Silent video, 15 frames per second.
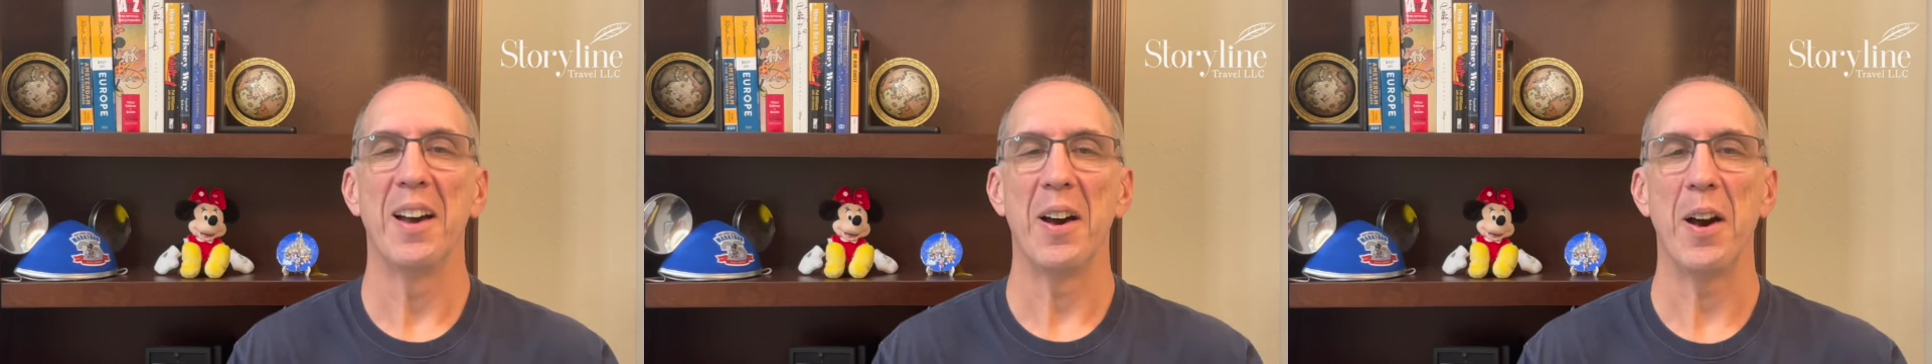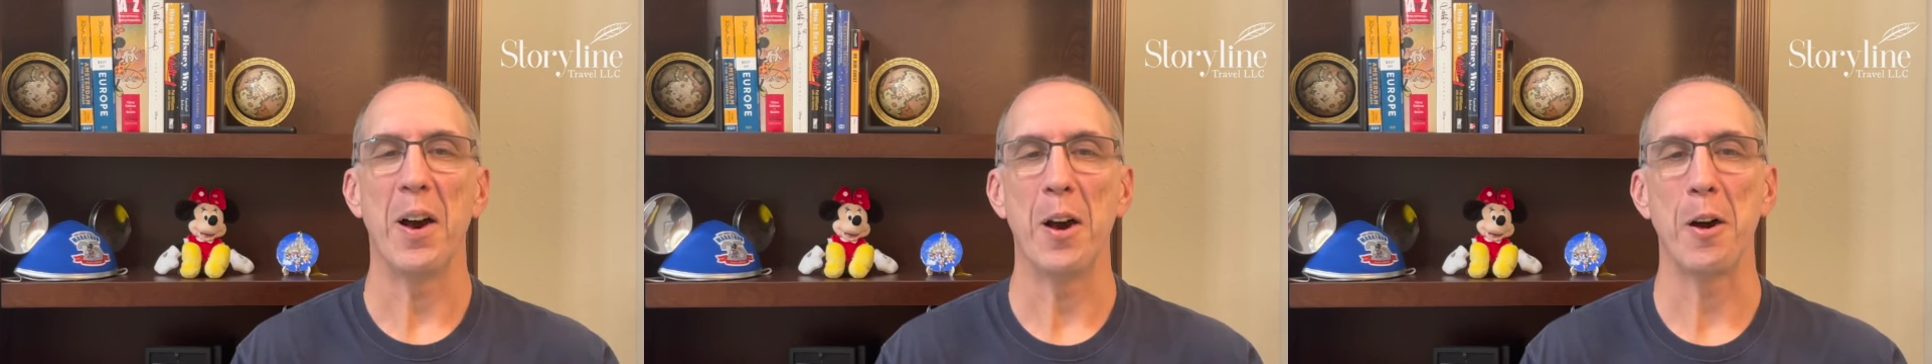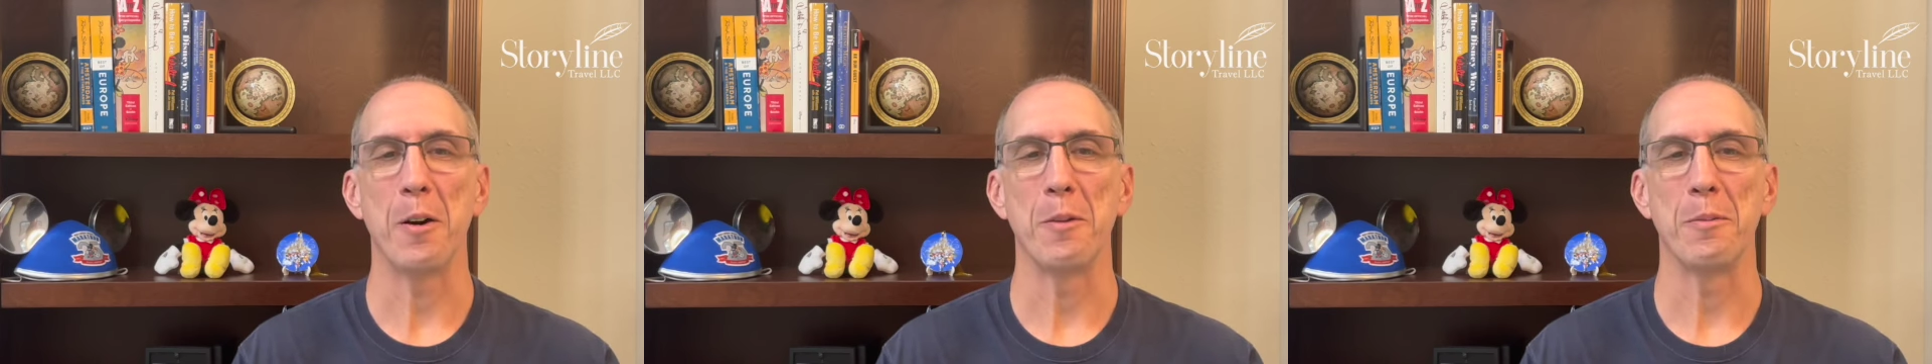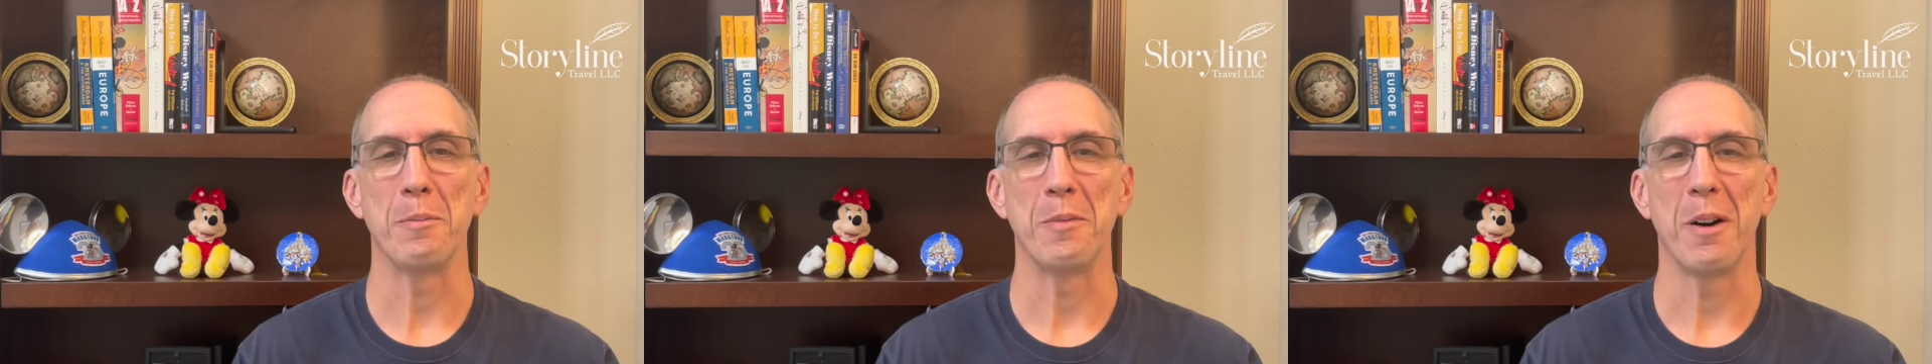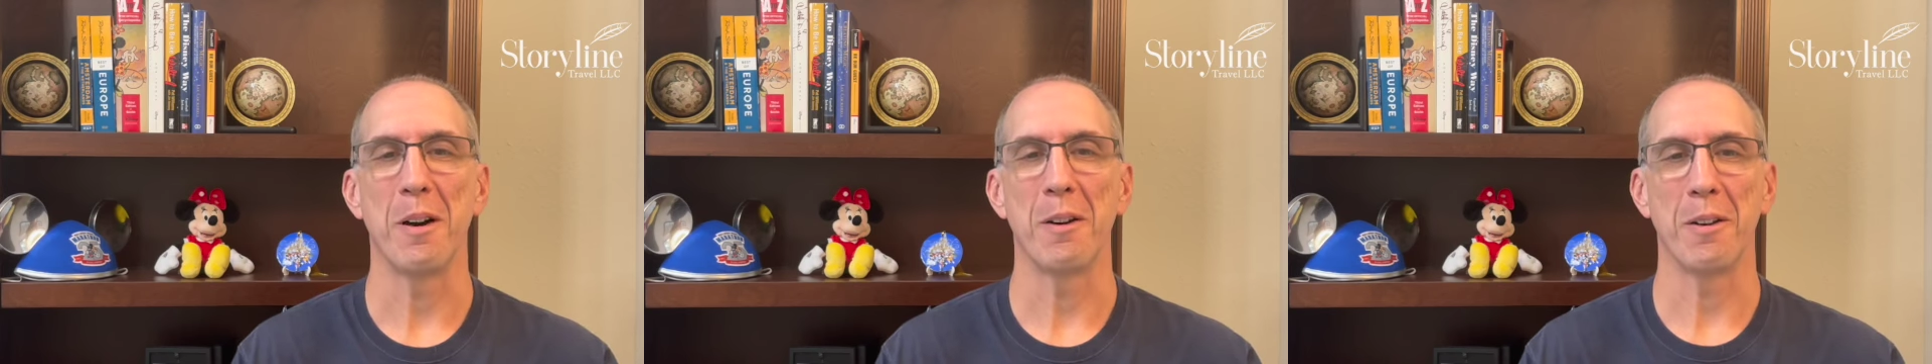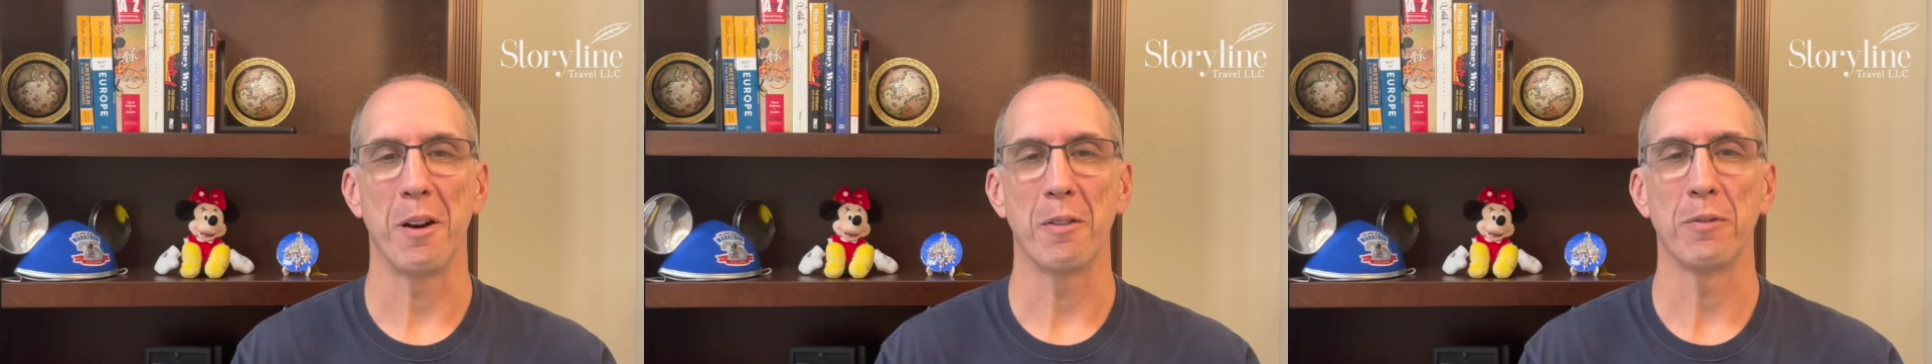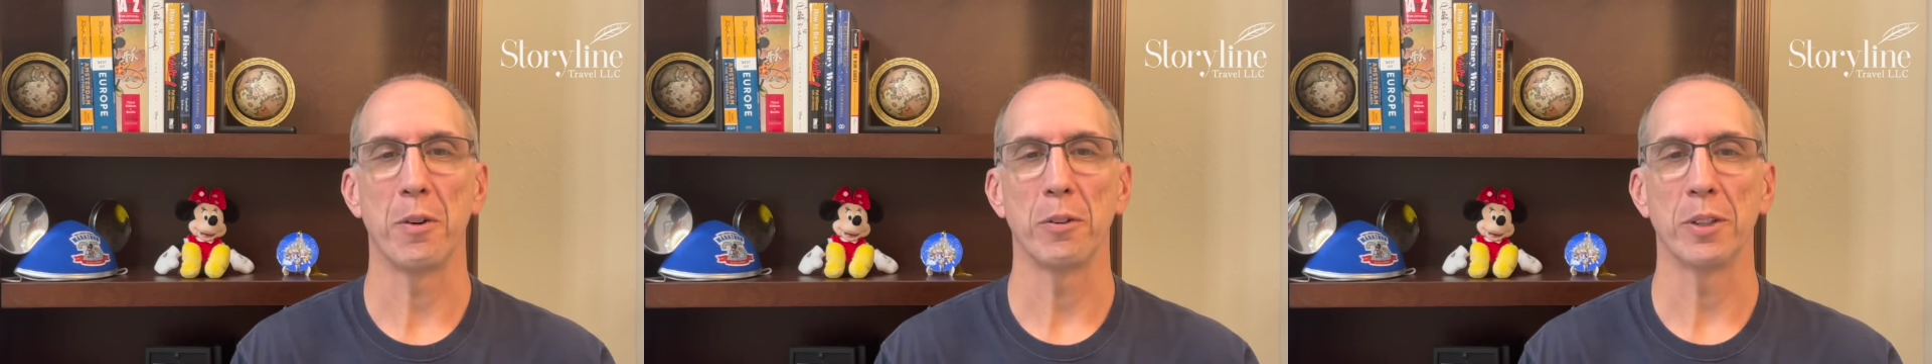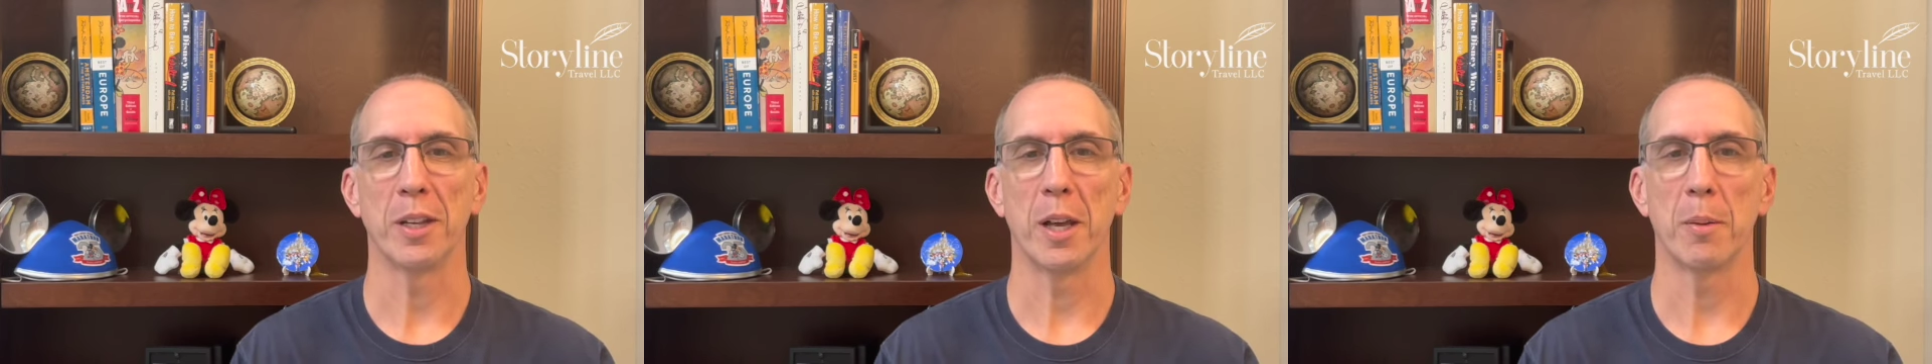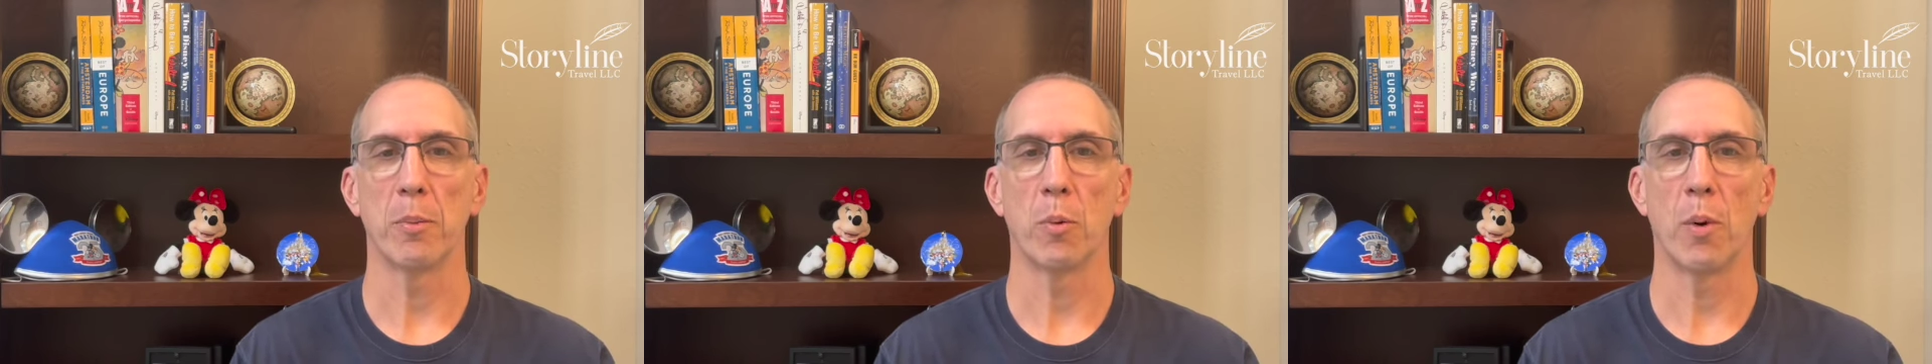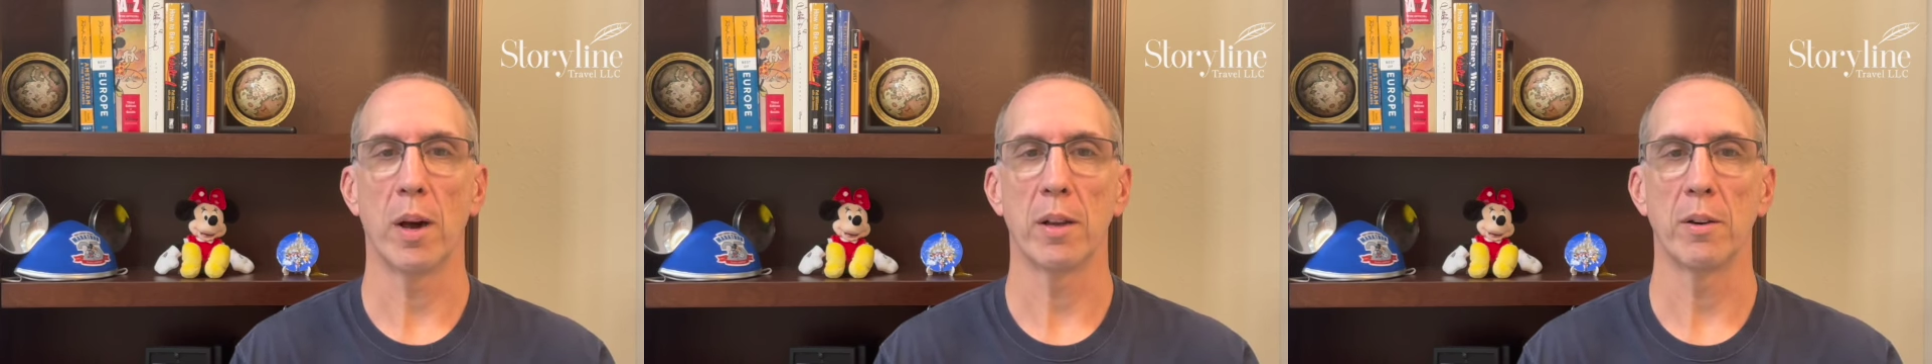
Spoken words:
are folded up while